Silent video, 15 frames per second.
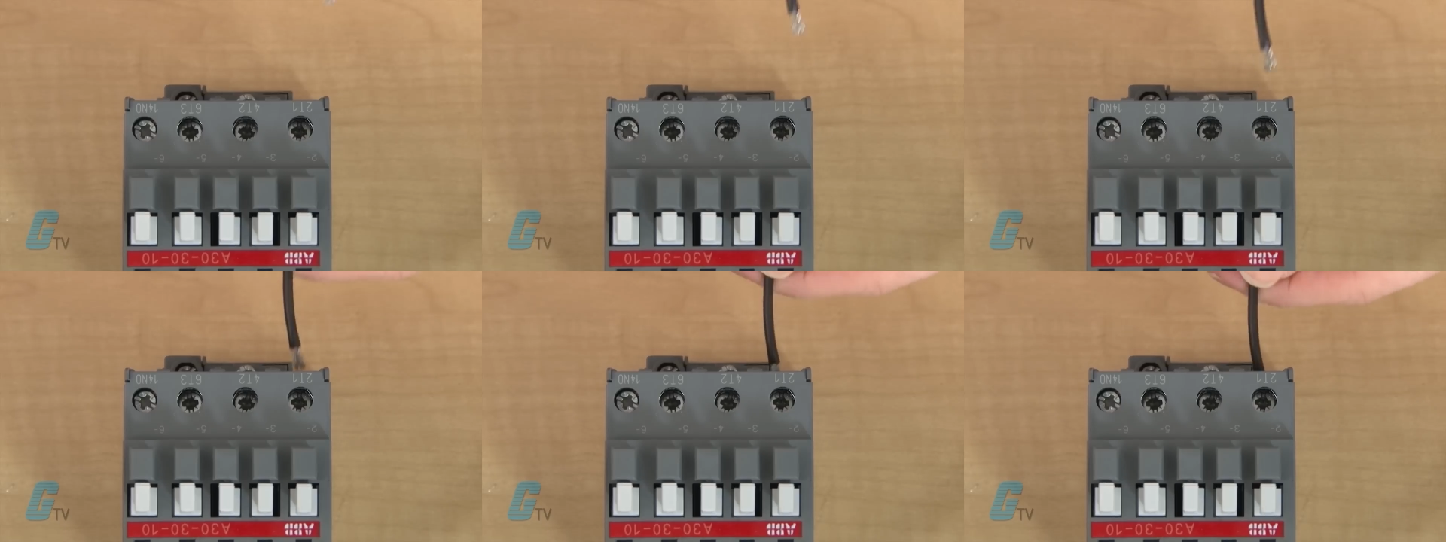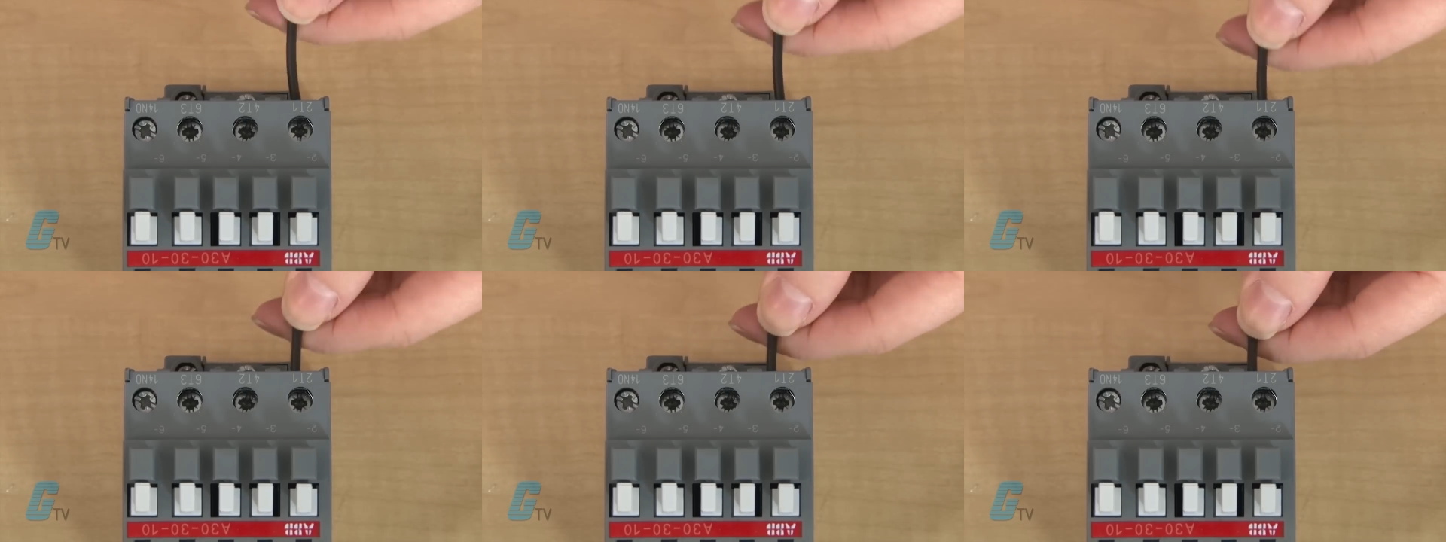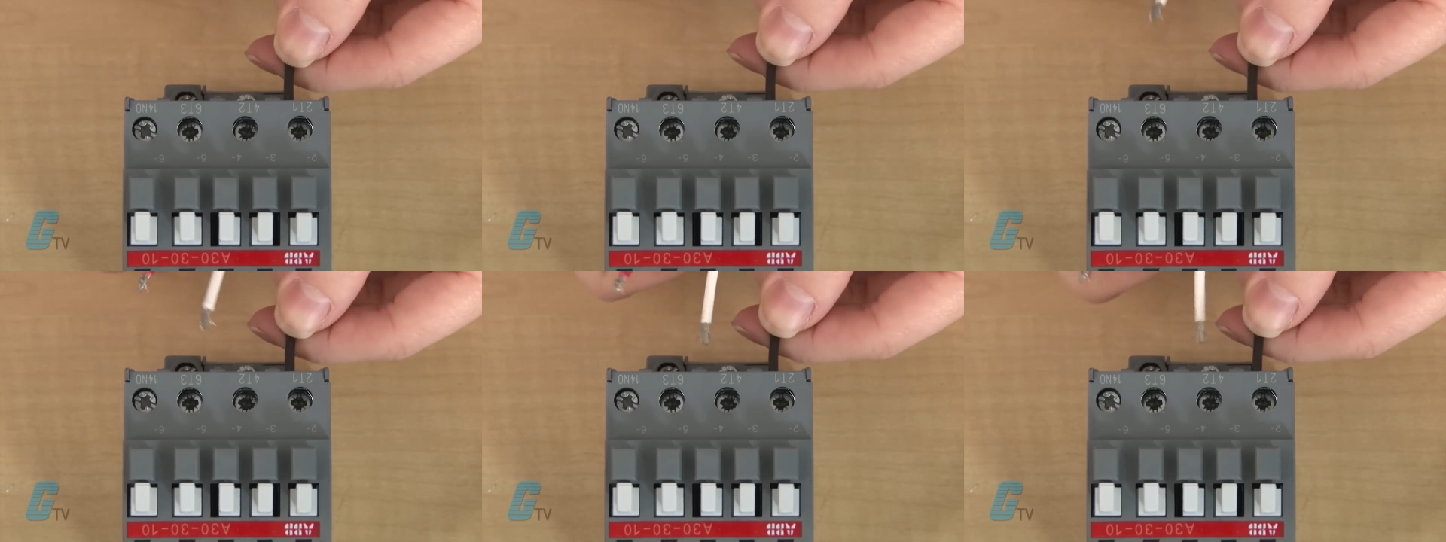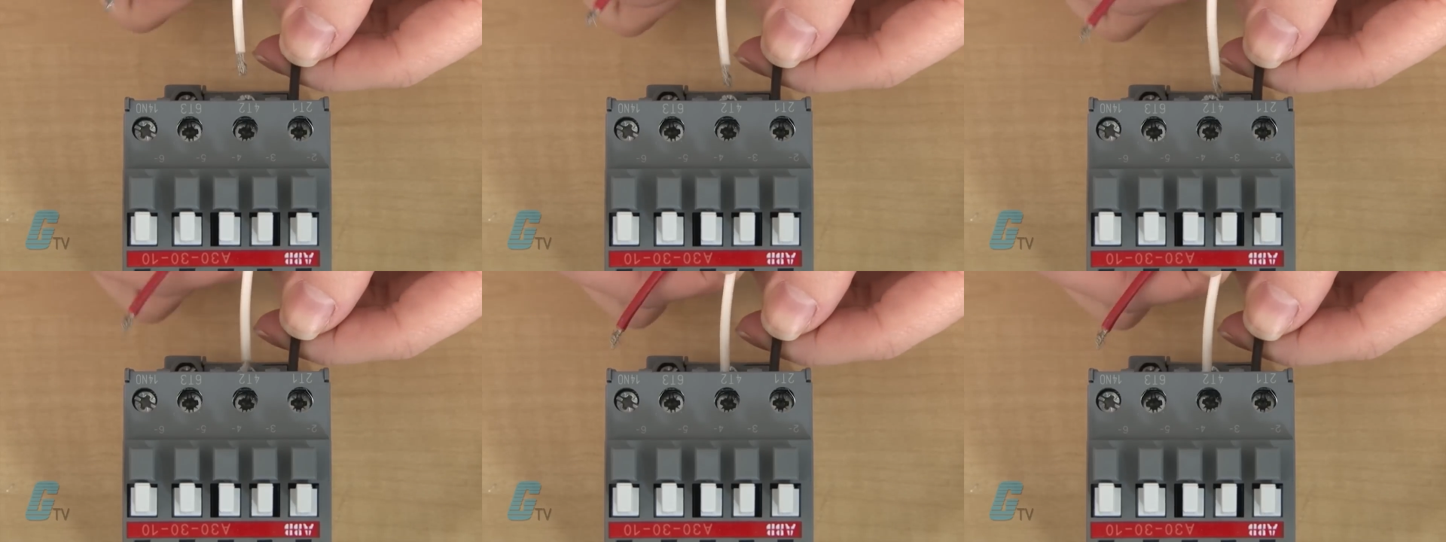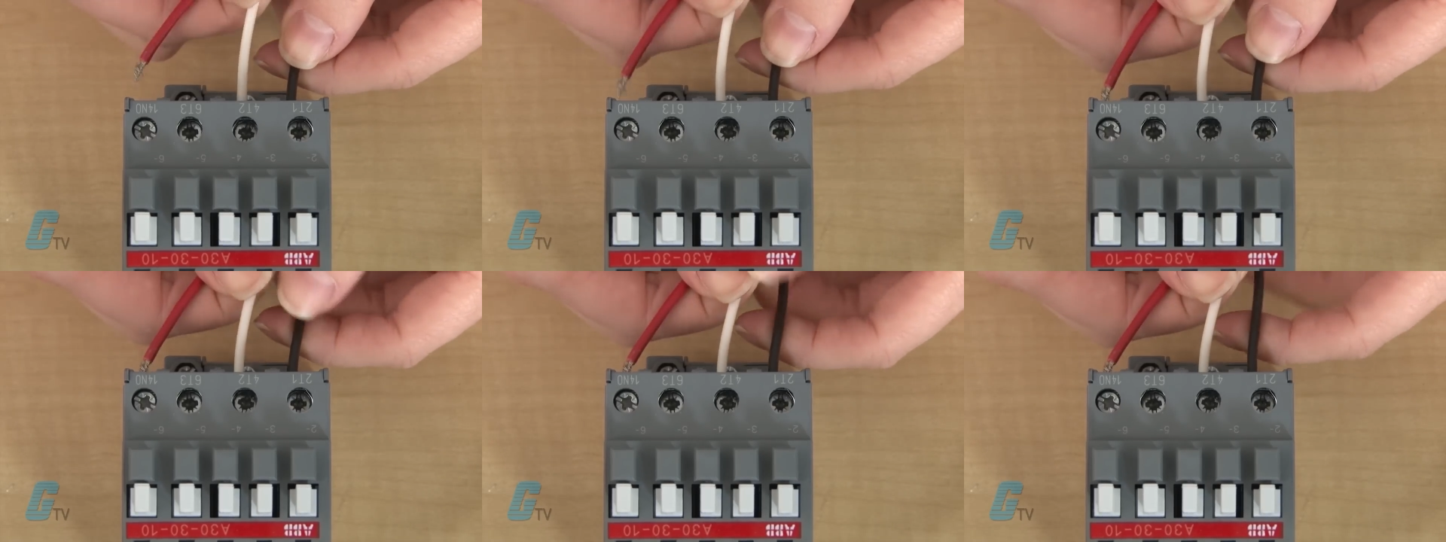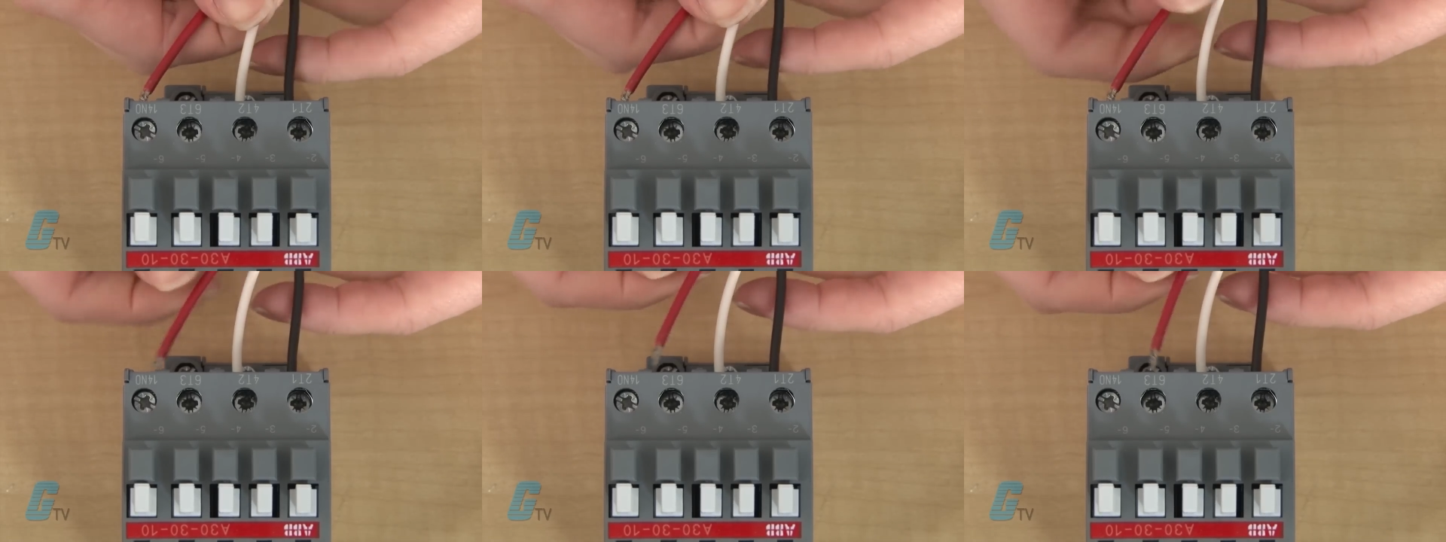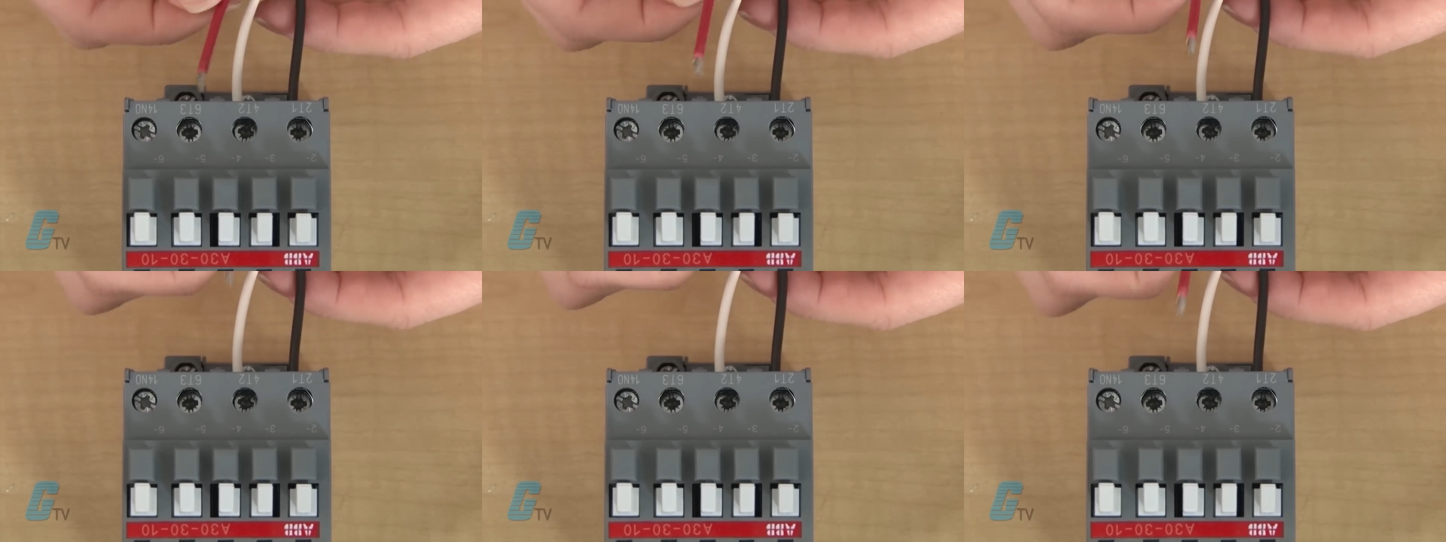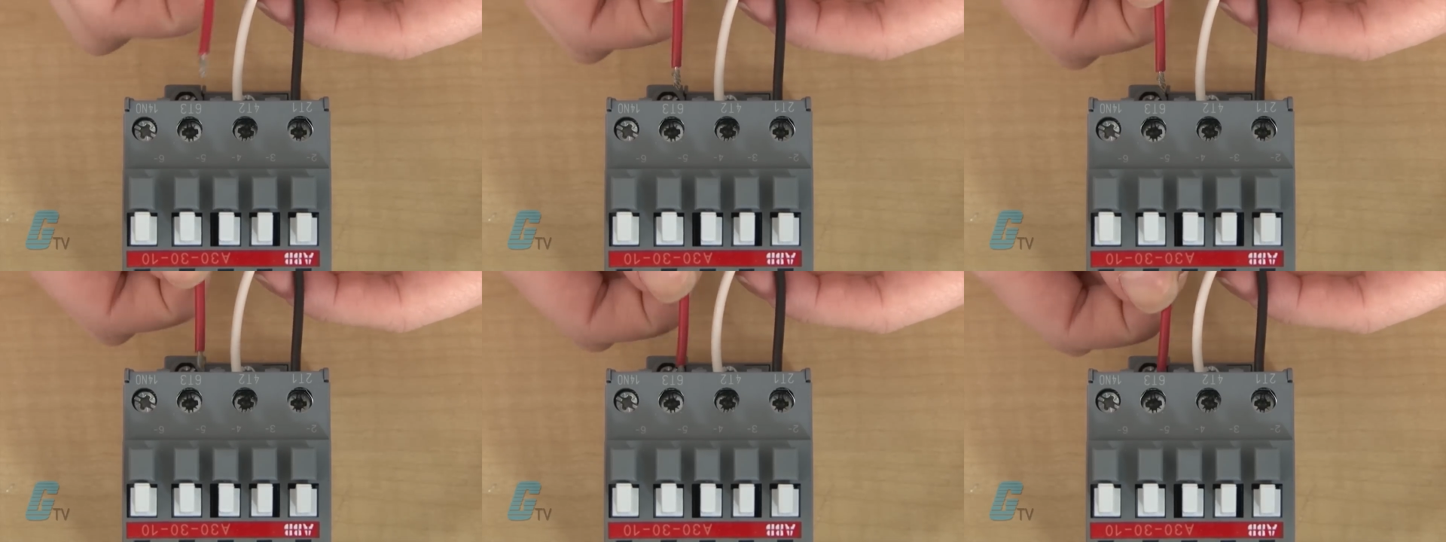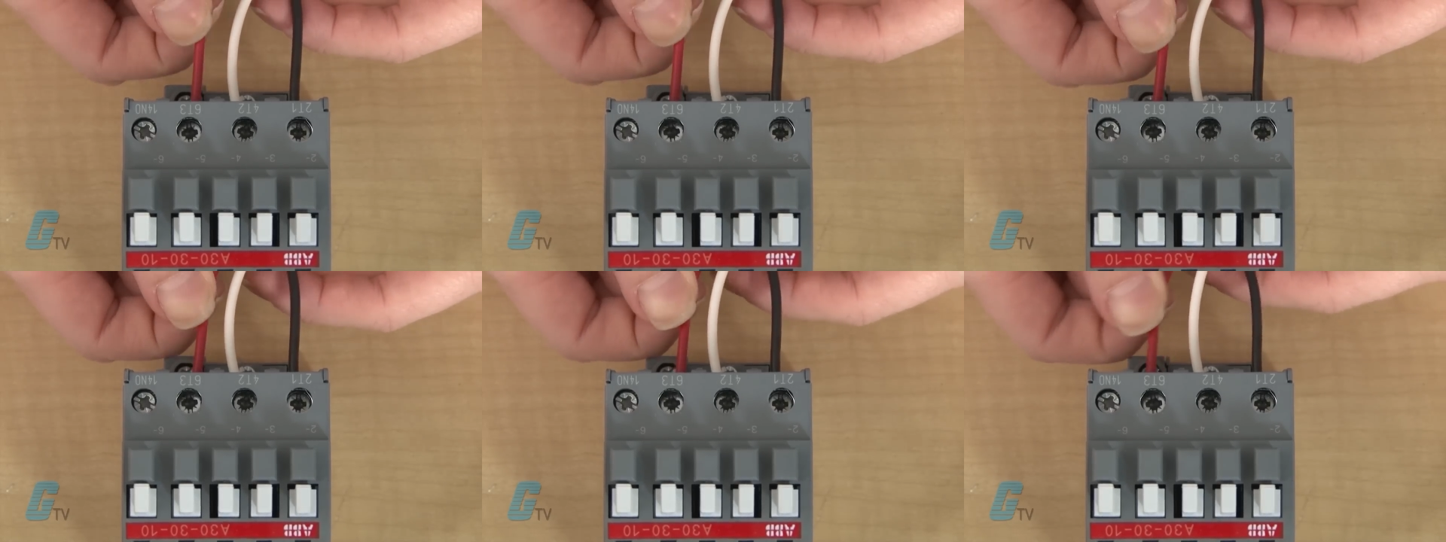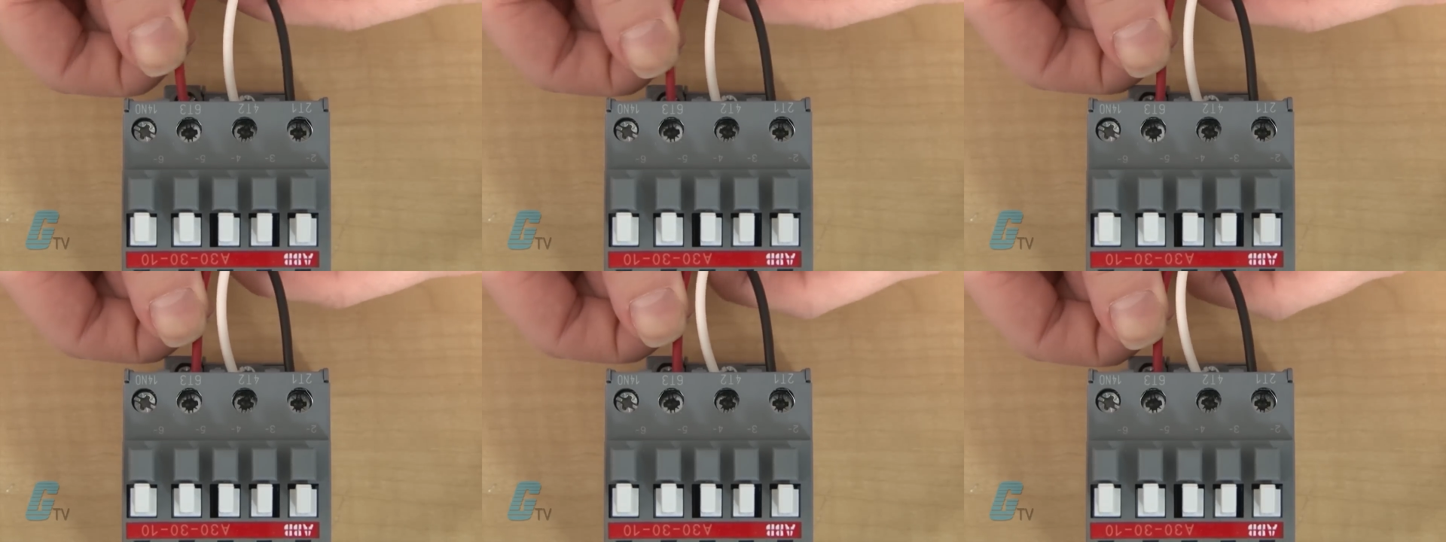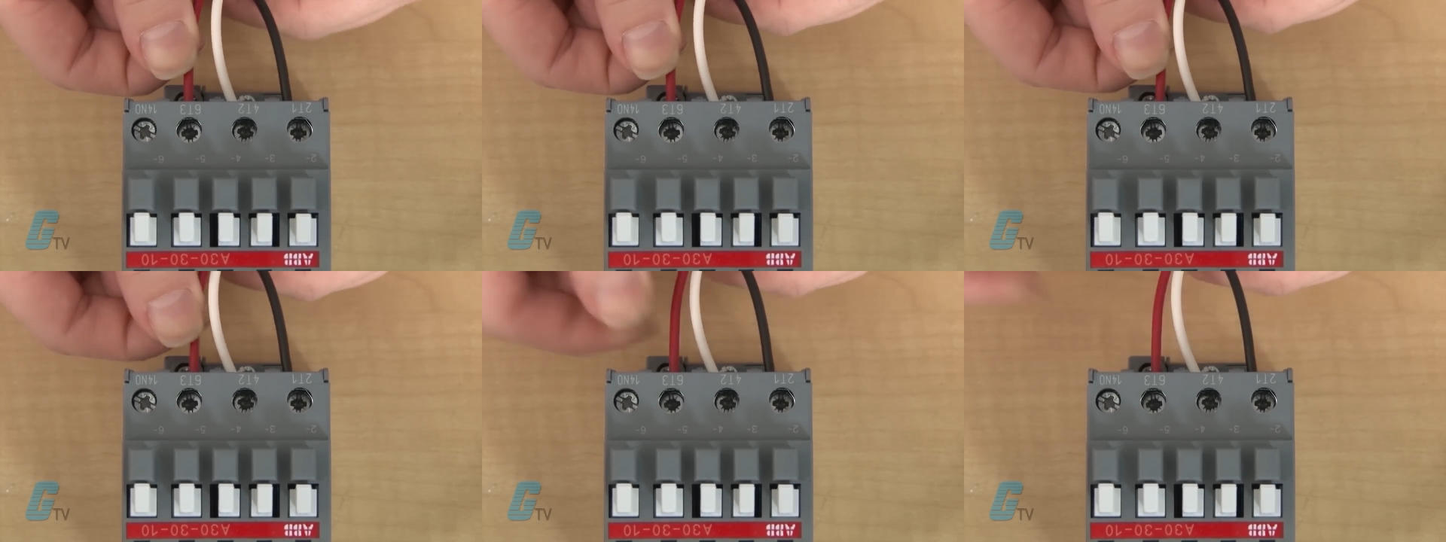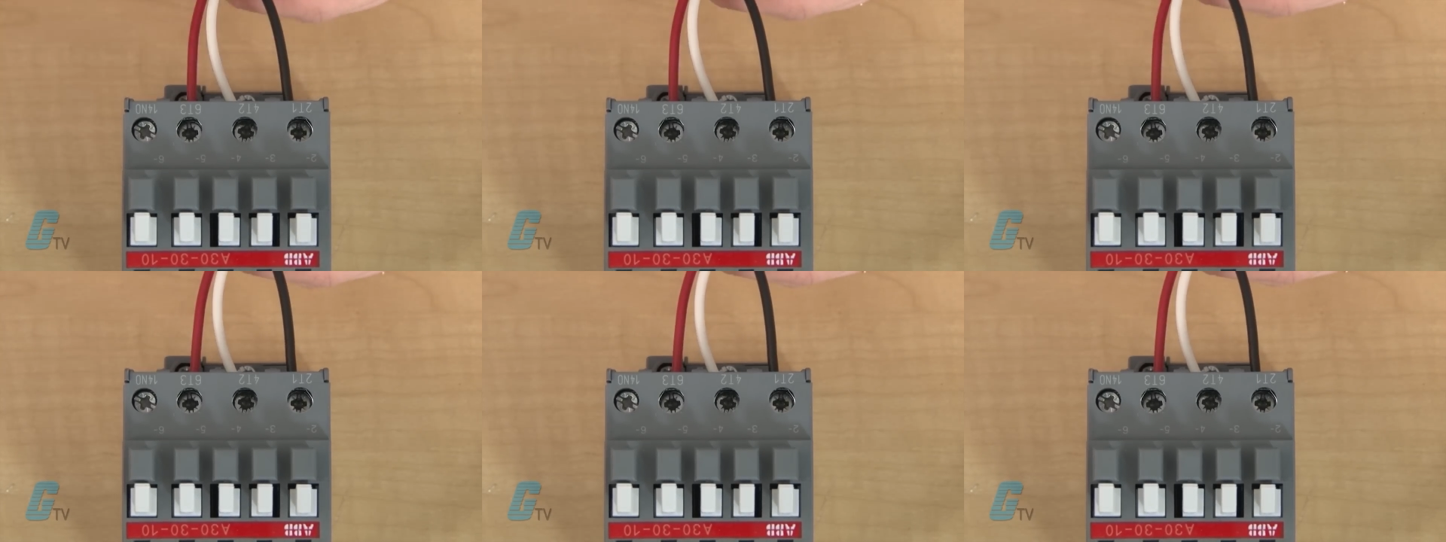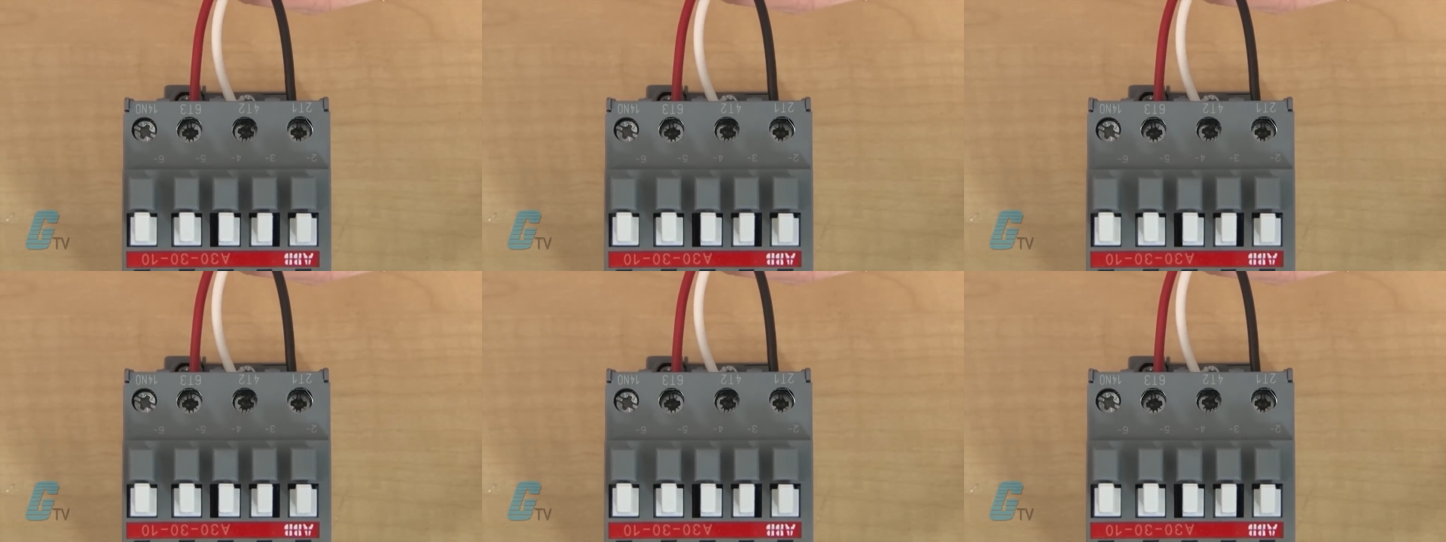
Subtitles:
[unreadable: no face in view]